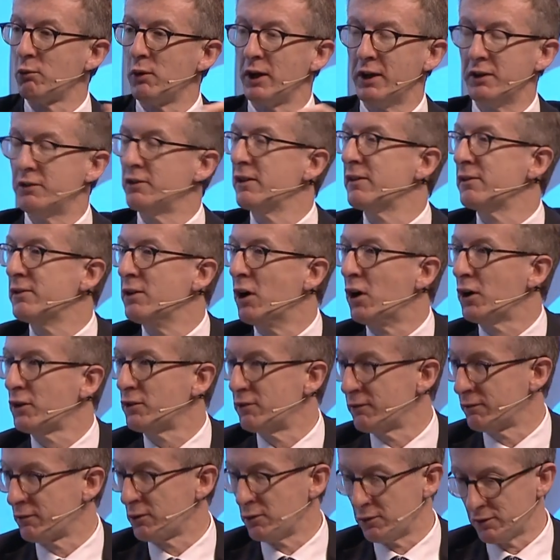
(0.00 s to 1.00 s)
Where it is not,
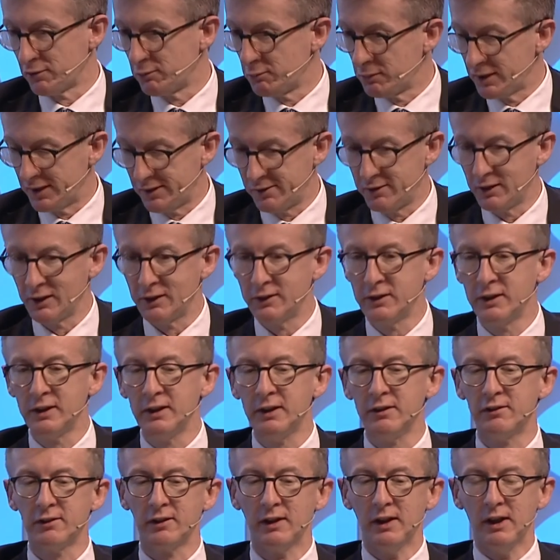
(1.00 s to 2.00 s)
of course, we still
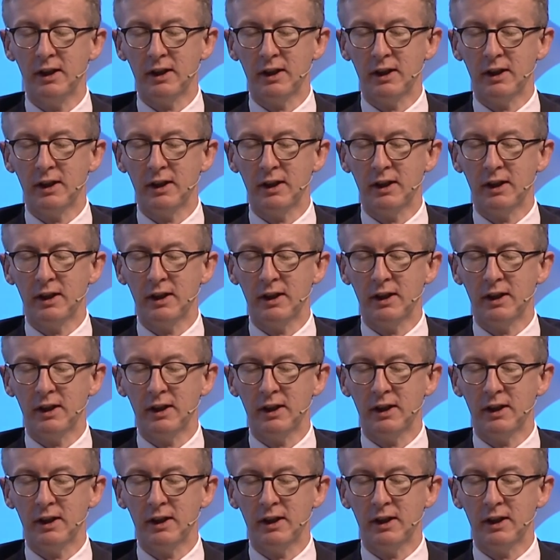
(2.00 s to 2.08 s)
need